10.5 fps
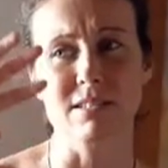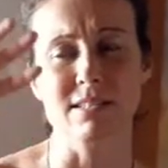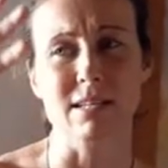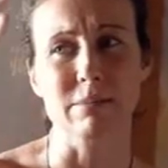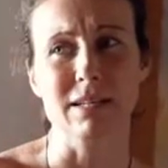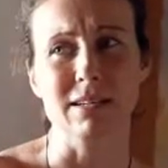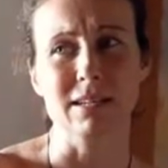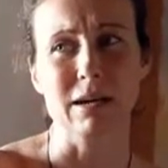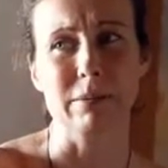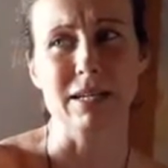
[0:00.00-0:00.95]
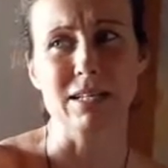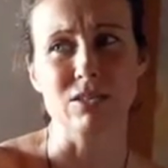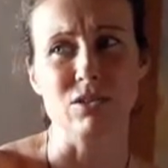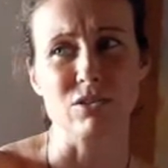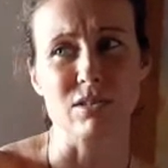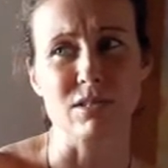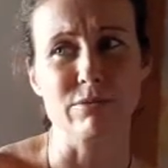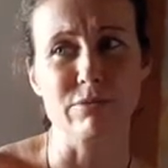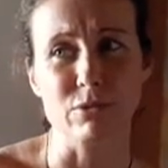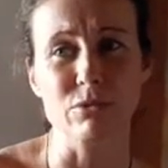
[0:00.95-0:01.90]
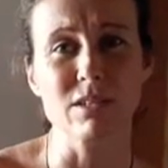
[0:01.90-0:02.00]
Something coming into its
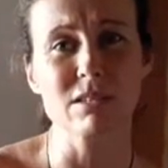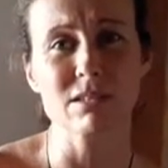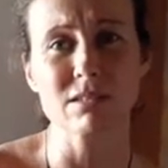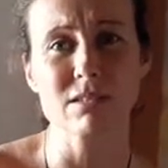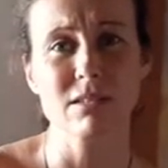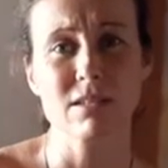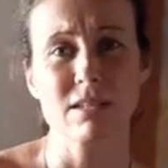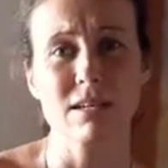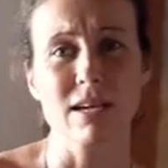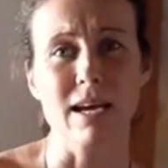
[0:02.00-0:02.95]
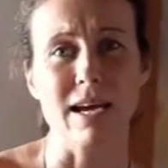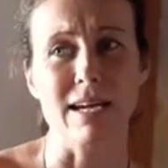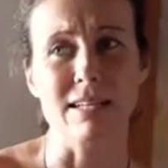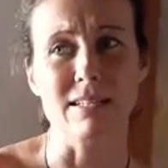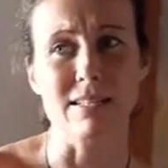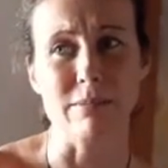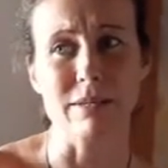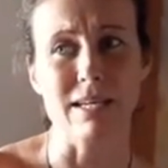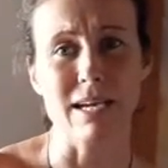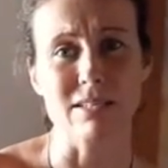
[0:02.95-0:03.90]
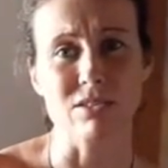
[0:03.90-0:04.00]
fullness, and something
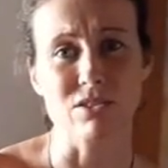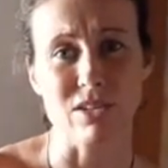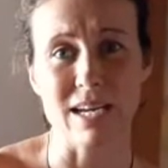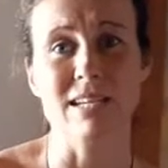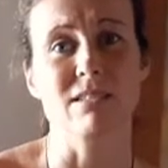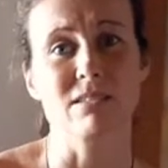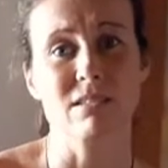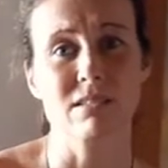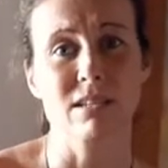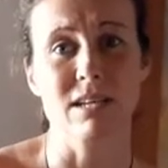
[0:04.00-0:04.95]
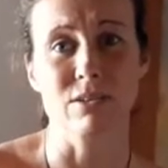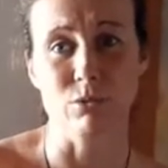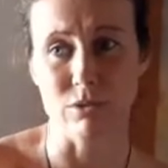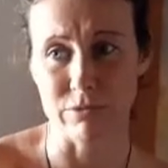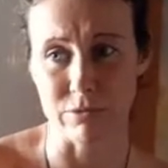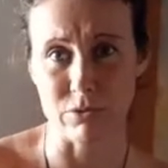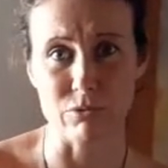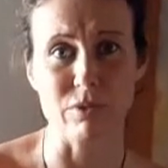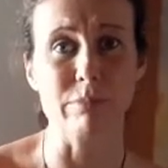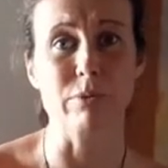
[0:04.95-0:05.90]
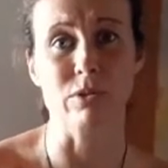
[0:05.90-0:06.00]
has to end in order for the
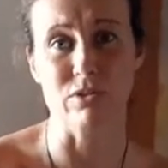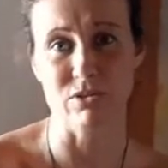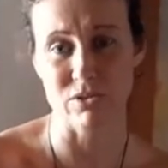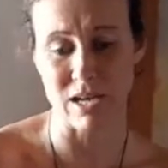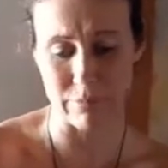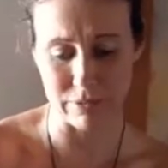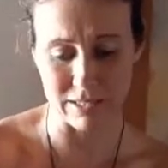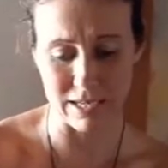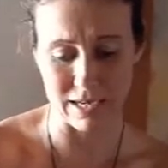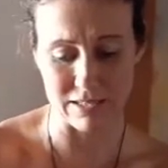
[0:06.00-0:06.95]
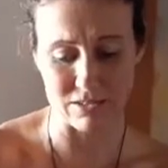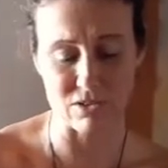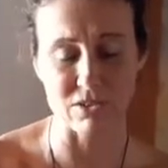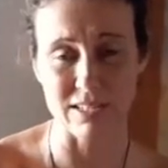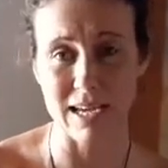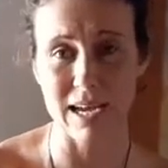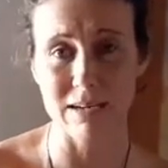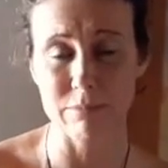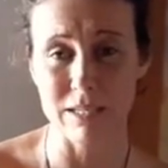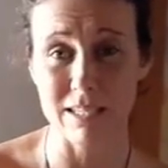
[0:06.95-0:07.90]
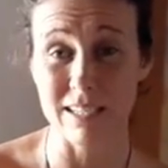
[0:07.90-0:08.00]
rebirth to happen again. So it can
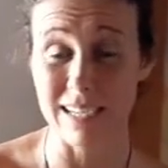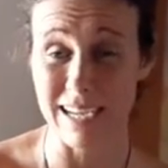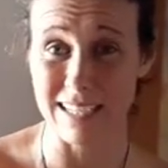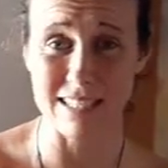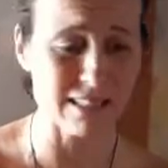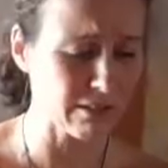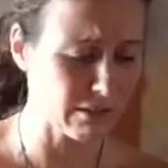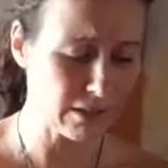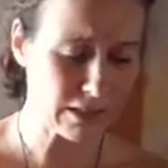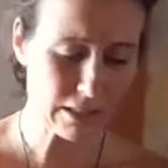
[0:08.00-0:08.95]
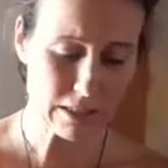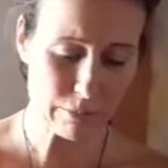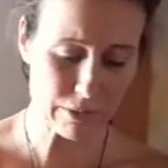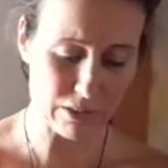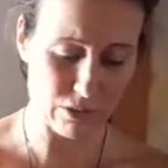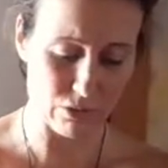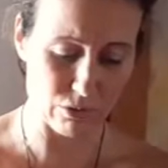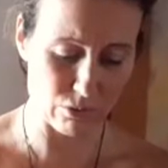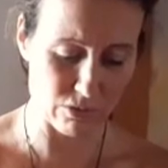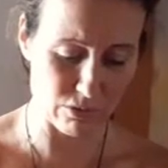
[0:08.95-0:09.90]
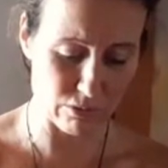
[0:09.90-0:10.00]
mean an ending, but it could
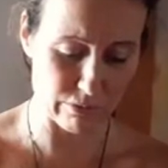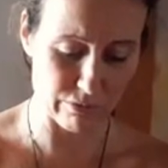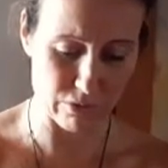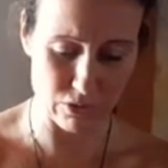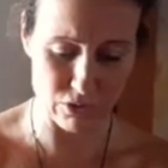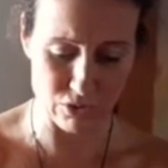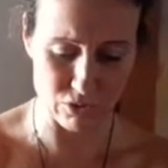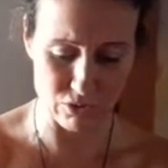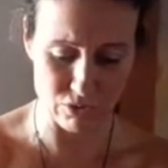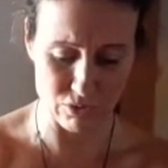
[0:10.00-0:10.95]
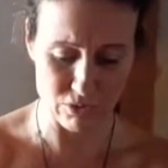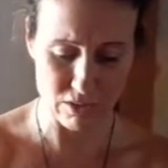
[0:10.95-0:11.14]
also refer to